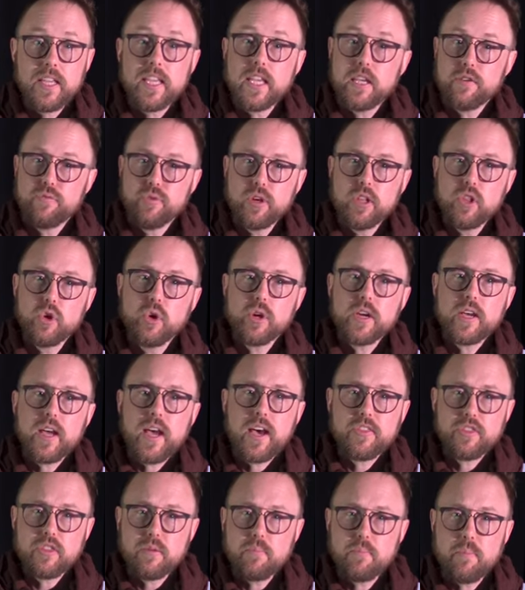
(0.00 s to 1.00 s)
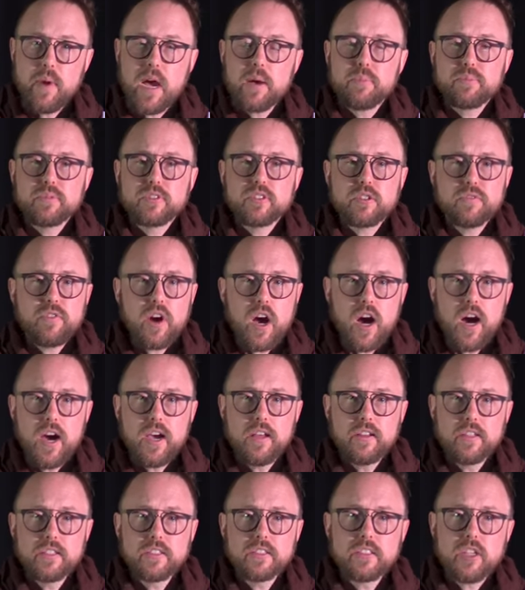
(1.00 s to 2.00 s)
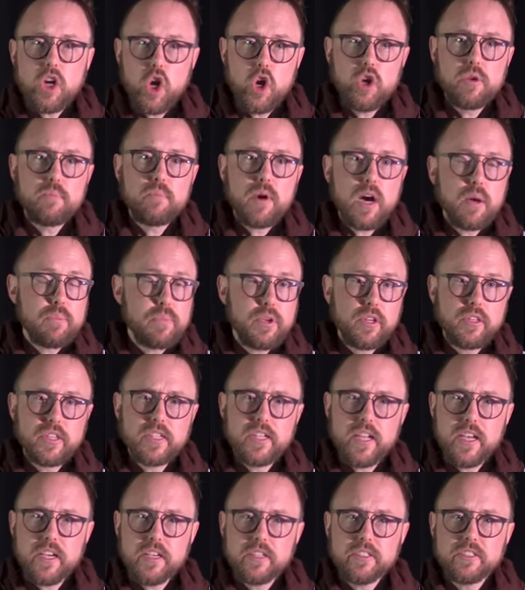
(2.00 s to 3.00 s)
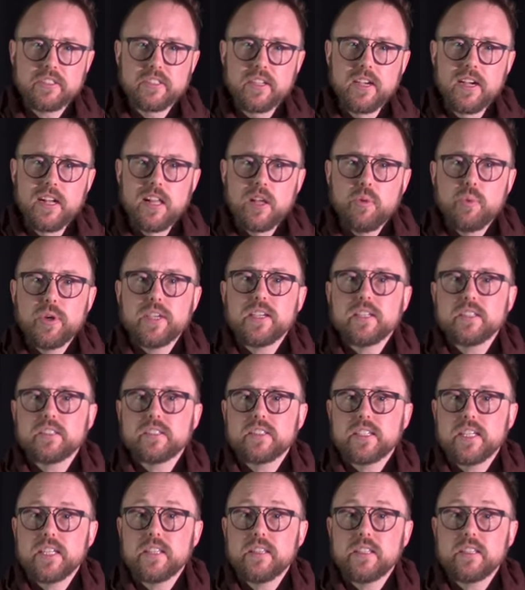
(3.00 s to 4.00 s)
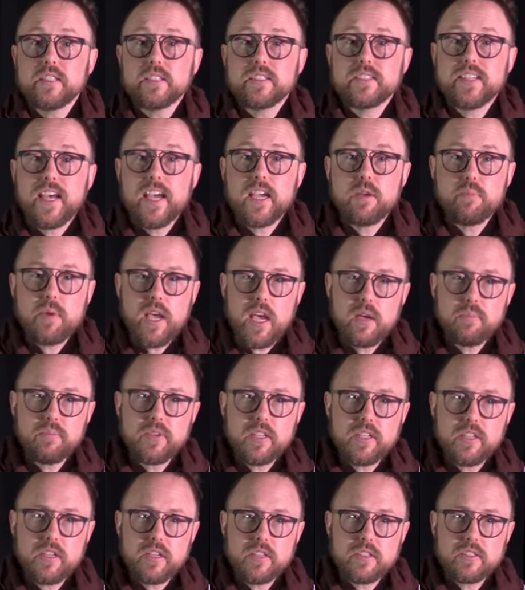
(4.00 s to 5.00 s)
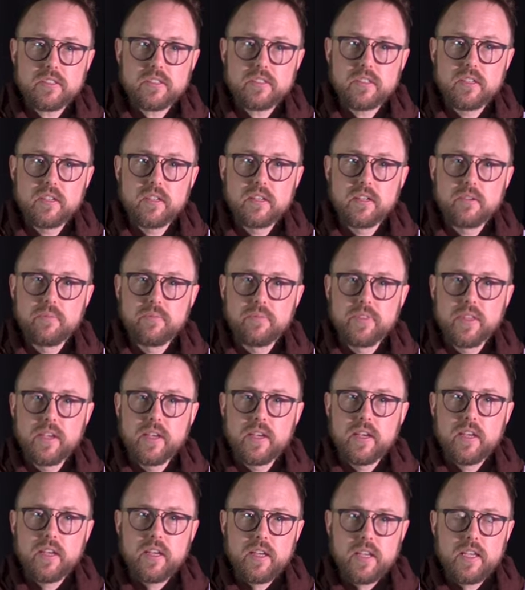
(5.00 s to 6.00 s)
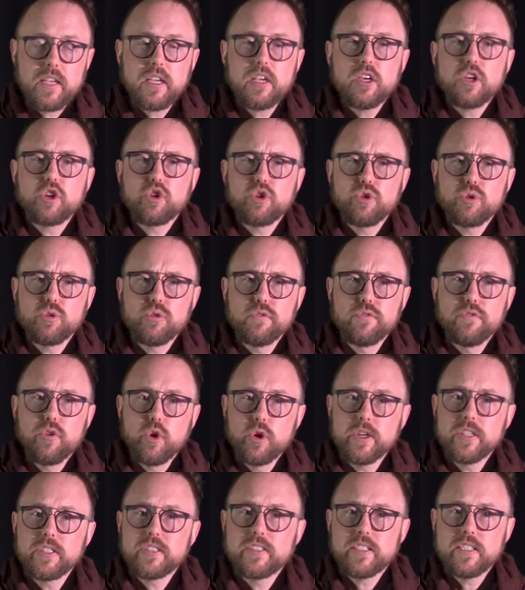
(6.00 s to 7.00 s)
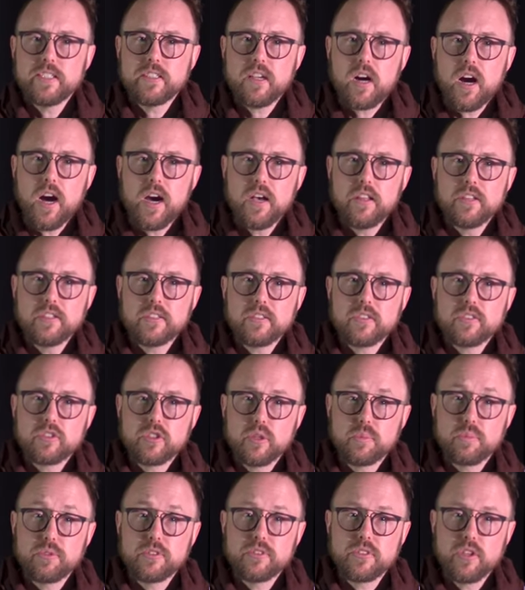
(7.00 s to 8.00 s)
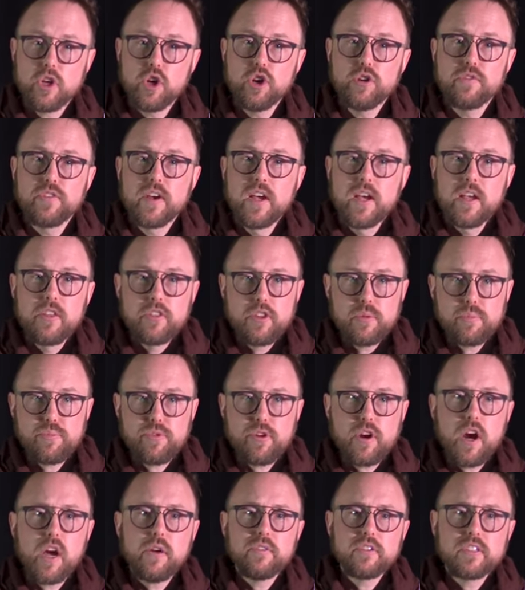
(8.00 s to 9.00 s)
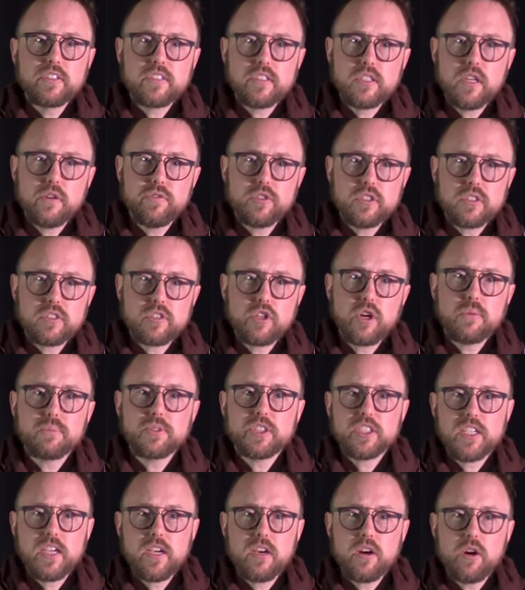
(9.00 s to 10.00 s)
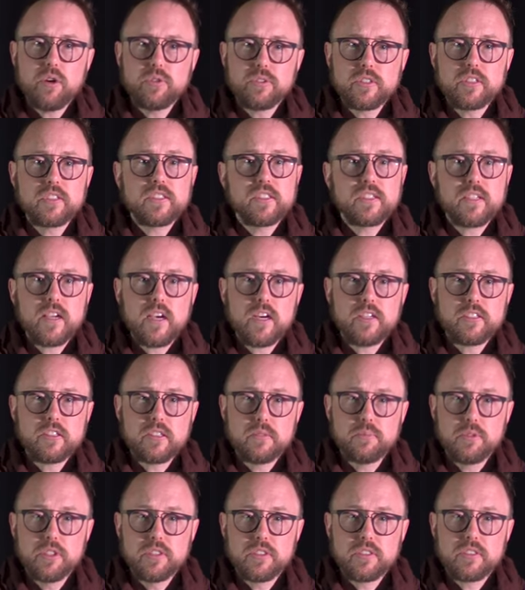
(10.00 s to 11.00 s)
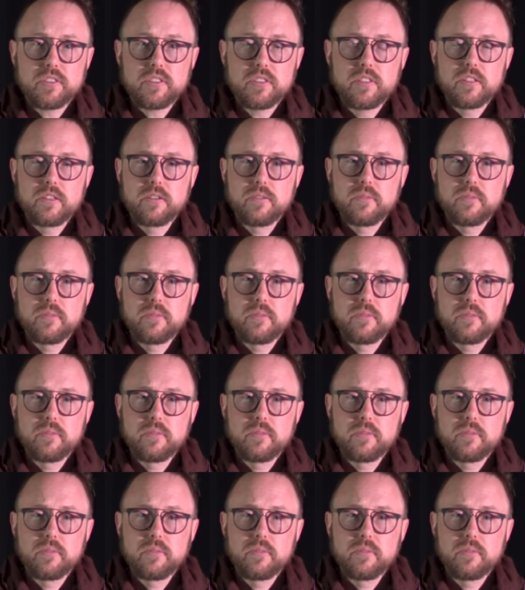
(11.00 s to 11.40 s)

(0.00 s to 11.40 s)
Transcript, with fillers: If we look at the maps of islands owned by billionaires, we can see this same emptiness. Here, Google voids these islands to preserve the privacy of its top shareholders and customers.